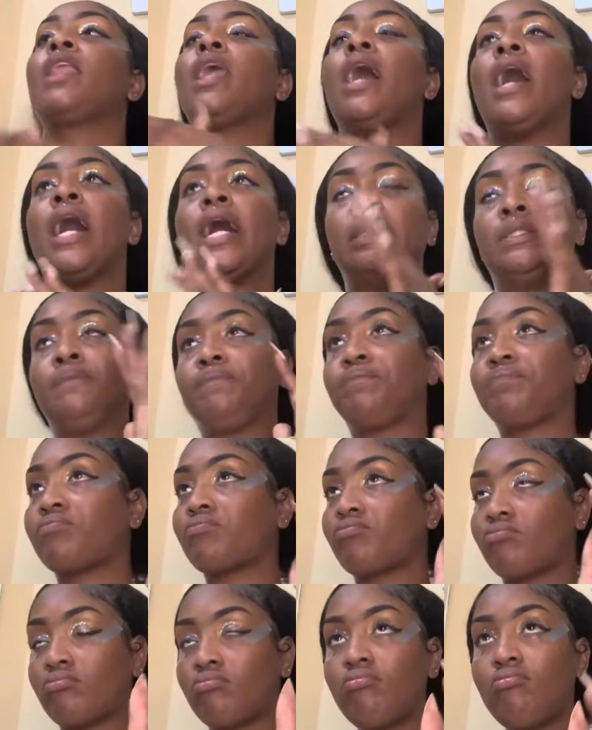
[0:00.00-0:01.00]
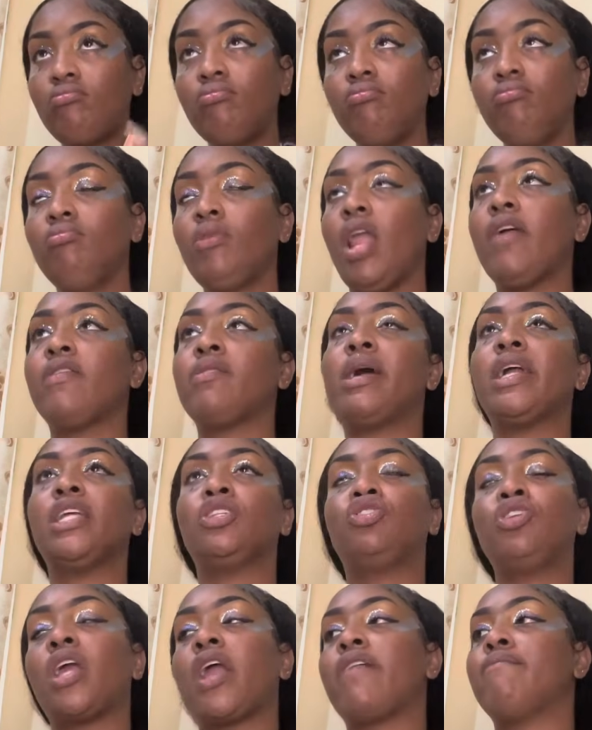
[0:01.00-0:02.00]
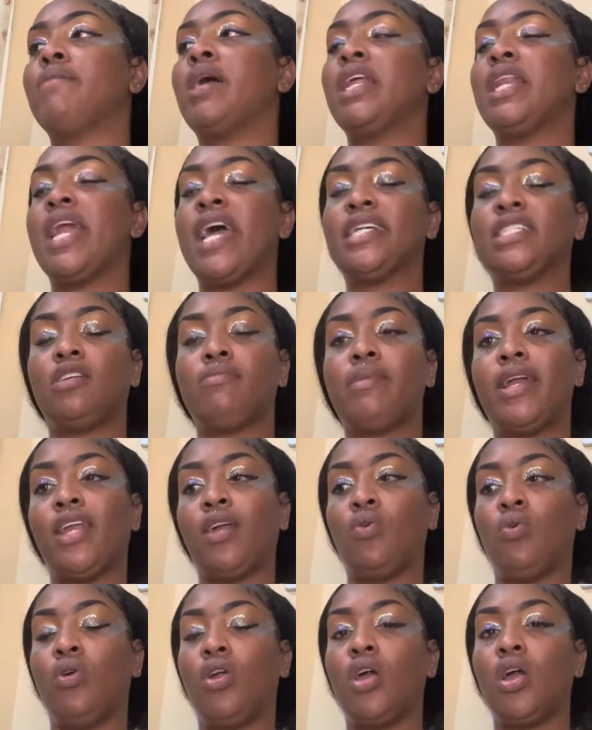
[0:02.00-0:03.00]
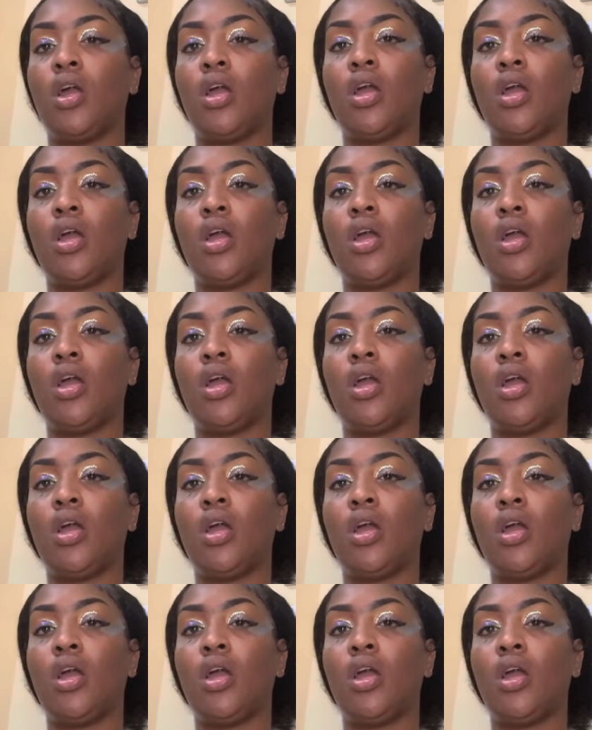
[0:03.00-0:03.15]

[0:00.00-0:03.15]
And everybody drink, everybody nice, everybody good.